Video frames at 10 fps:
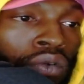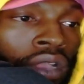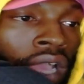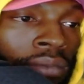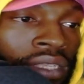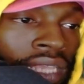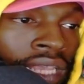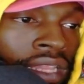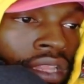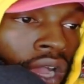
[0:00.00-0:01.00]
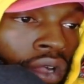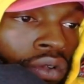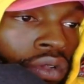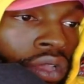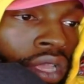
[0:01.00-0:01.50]
who comes in though,
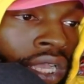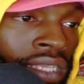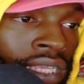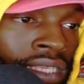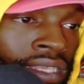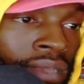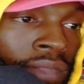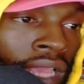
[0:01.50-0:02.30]
because he seemed